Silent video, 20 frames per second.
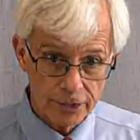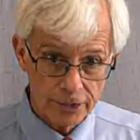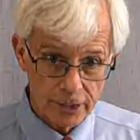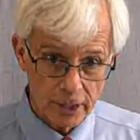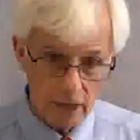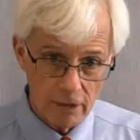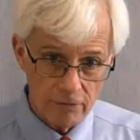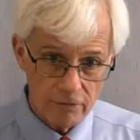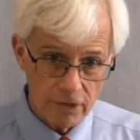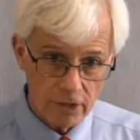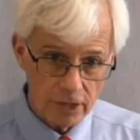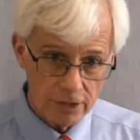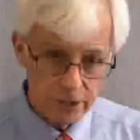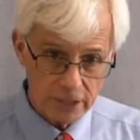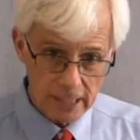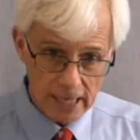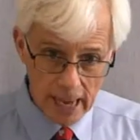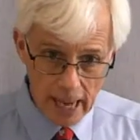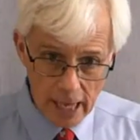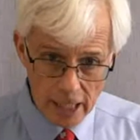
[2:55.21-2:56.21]
of the
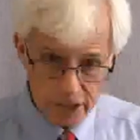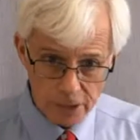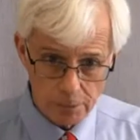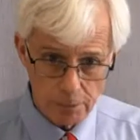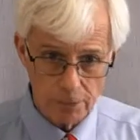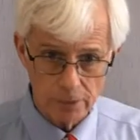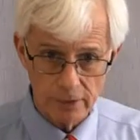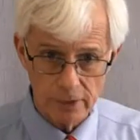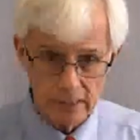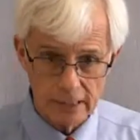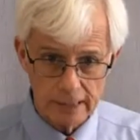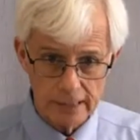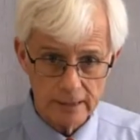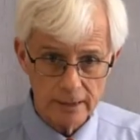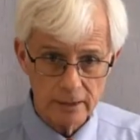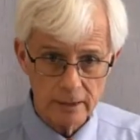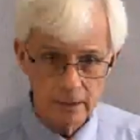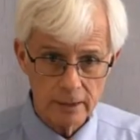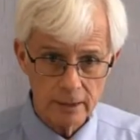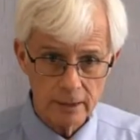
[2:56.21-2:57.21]
diaspora,
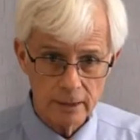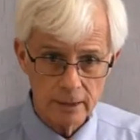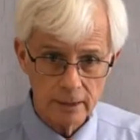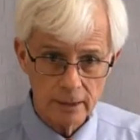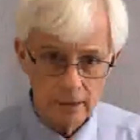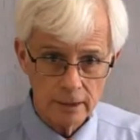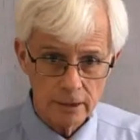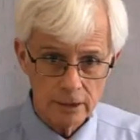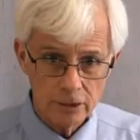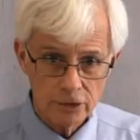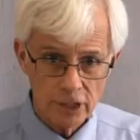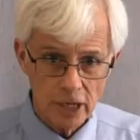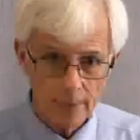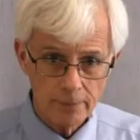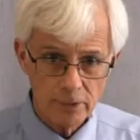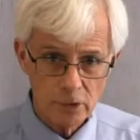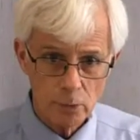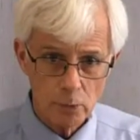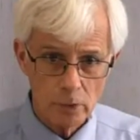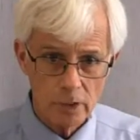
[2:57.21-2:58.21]

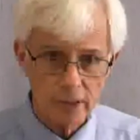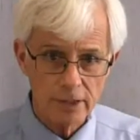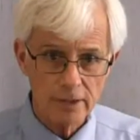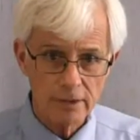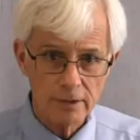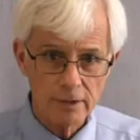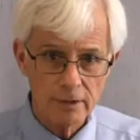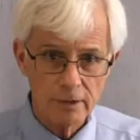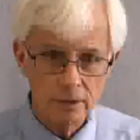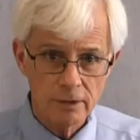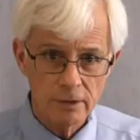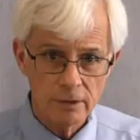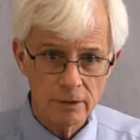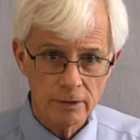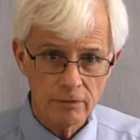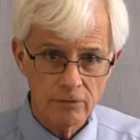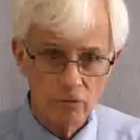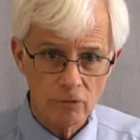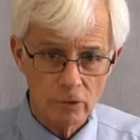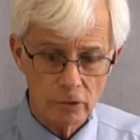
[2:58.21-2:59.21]
chapter 1,
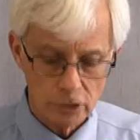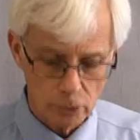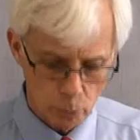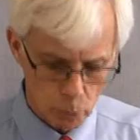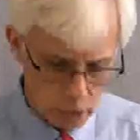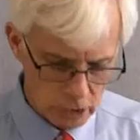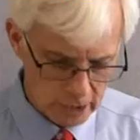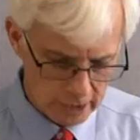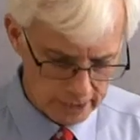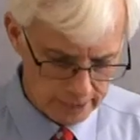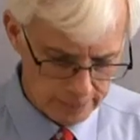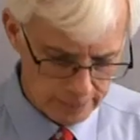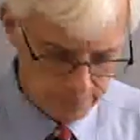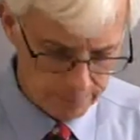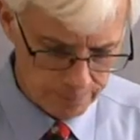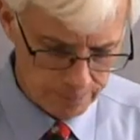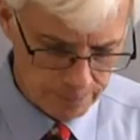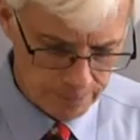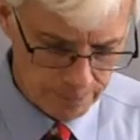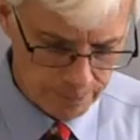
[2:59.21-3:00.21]
verse 1,
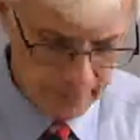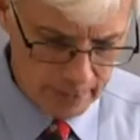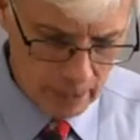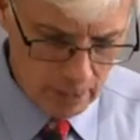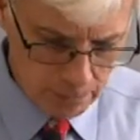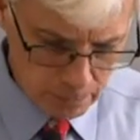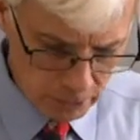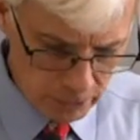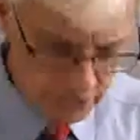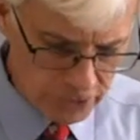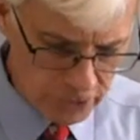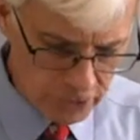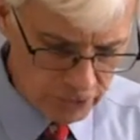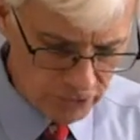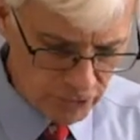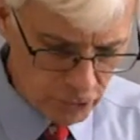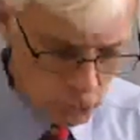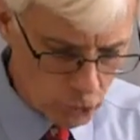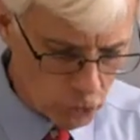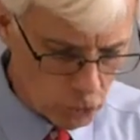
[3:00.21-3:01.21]
persons
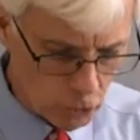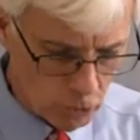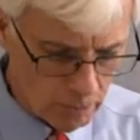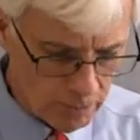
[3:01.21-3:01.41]
for whom